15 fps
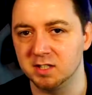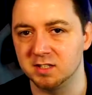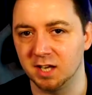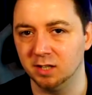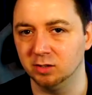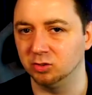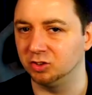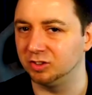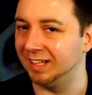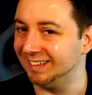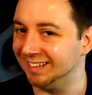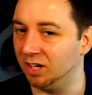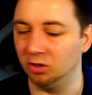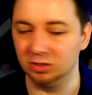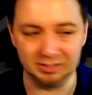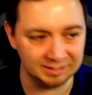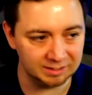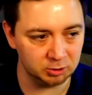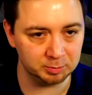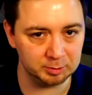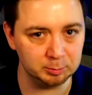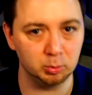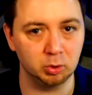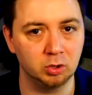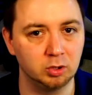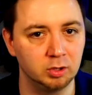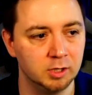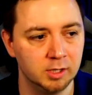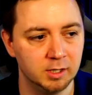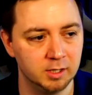title stand out a little bit more.
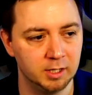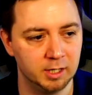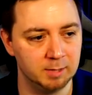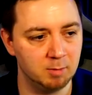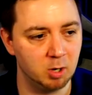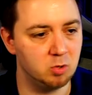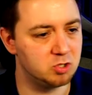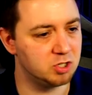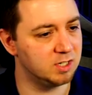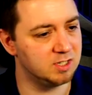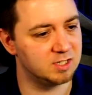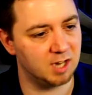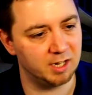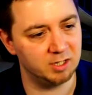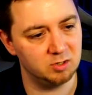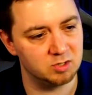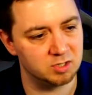Emojis, I use